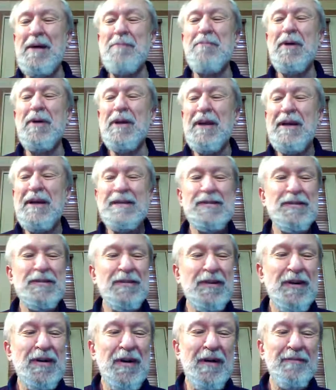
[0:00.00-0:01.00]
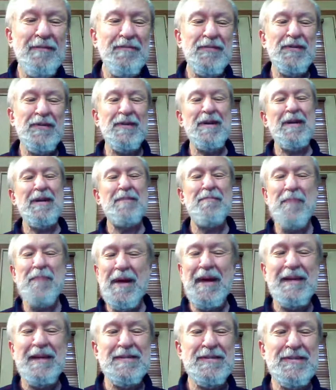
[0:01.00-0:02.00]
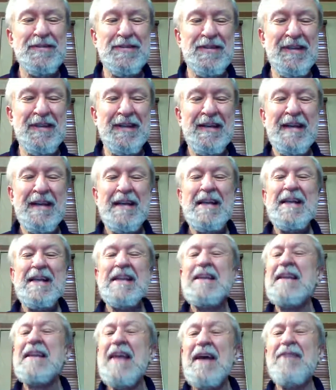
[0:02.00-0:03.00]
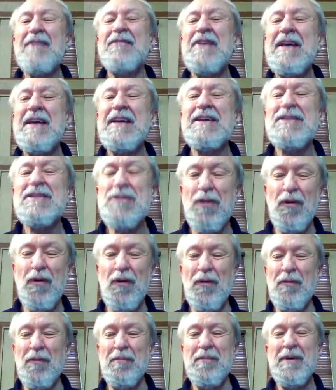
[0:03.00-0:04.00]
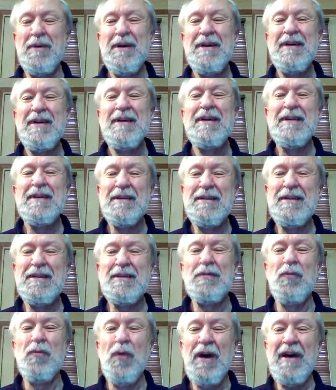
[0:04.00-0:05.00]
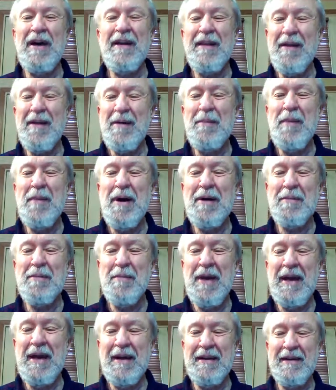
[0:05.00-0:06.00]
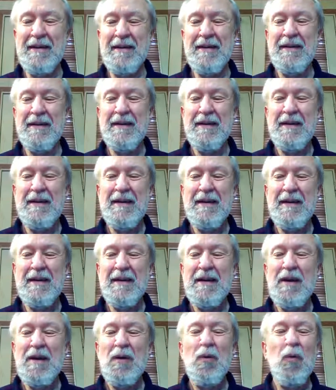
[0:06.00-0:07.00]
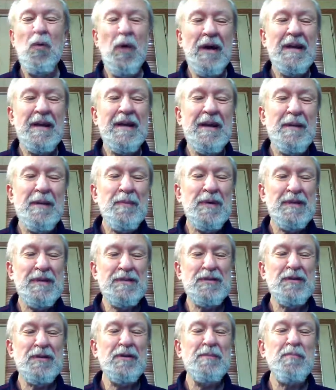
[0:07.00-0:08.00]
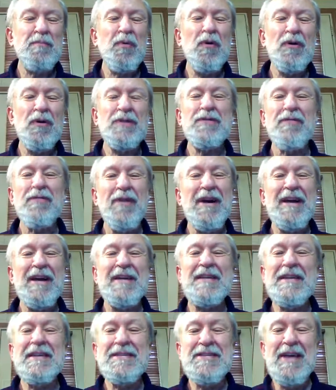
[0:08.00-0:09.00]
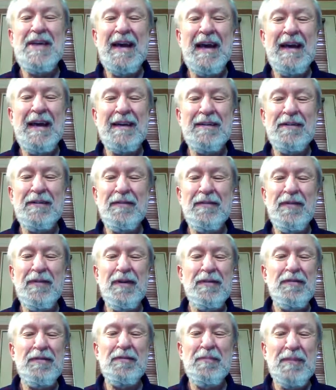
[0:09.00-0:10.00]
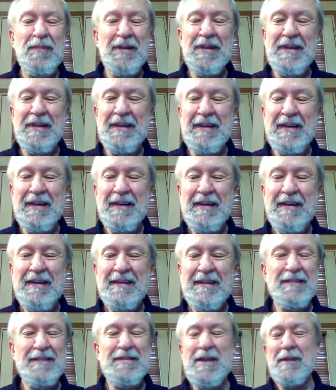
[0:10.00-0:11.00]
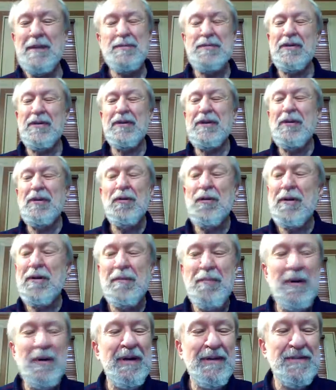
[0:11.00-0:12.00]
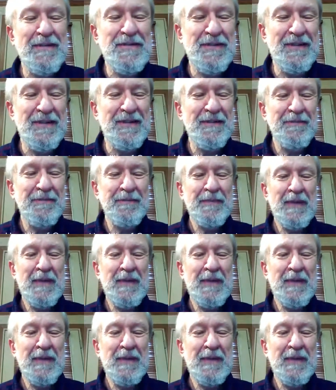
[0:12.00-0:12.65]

by palatial comfort and majesty, left his home to dwell among men. What image could portray this act of humility? There's absolutely no comparison.